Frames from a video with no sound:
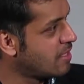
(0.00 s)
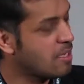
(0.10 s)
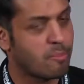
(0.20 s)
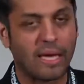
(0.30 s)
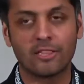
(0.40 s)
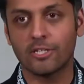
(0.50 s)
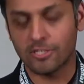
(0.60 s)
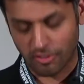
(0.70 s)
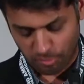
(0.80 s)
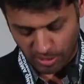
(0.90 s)
Peddlers
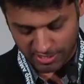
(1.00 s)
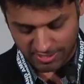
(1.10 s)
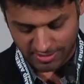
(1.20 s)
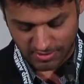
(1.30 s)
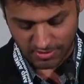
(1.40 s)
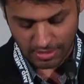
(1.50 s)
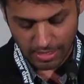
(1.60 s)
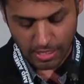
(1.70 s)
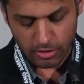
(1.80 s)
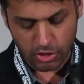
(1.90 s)
of prejudice.
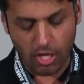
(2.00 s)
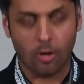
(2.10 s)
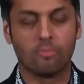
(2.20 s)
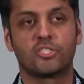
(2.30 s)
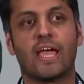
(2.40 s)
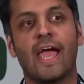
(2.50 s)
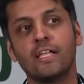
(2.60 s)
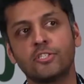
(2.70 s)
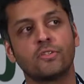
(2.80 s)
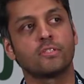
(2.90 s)
So, to
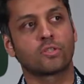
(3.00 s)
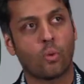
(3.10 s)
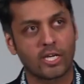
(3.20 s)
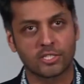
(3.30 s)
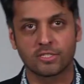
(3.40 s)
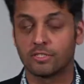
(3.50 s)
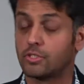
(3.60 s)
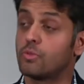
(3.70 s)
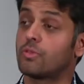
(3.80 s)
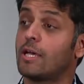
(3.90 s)
answer these questions, in
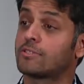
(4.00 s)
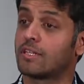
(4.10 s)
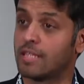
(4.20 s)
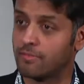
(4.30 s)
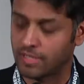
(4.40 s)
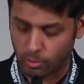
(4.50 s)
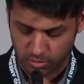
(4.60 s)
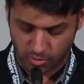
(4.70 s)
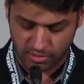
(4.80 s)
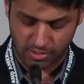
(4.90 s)
2011, I was
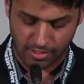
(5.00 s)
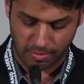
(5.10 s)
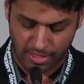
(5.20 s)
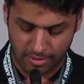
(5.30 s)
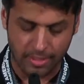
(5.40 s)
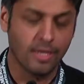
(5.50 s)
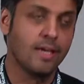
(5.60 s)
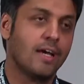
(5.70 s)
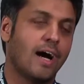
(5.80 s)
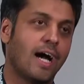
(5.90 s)
once a young man.
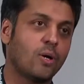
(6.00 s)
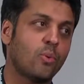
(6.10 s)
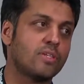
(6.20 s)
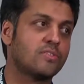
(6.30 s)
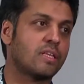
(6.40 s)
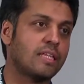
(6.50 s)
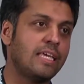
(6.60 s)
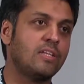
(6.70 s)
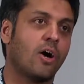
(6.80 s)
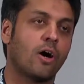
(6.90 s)
I was the
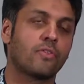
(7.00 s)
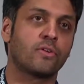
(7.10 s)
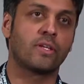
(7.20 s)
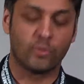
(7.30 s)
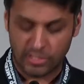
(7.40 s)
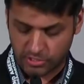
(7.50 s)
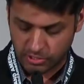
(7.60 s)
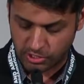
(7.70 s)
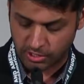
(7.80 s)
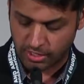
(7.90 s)
lead author and
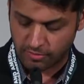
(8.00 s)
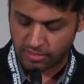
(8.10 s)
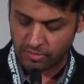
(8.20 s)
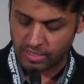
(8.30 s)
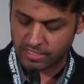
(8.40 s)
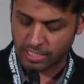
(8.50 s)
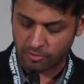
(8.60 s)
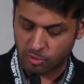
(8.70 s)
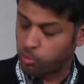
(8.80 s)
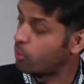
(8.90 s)
researcher of the investigative
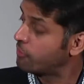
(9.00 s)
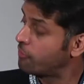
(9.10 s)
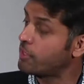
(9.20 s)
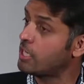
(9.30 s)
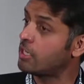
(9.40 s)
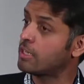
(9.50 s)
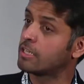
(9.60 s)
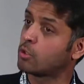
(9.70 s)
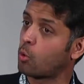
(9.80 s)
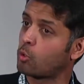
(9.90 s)
report, Fear
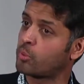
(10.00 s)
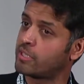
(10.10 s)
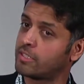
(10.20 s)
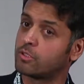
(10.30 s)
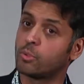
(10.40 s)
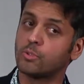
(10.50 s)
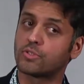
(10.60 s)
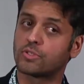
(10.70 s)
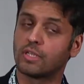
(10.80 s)
Incorporated, The Roots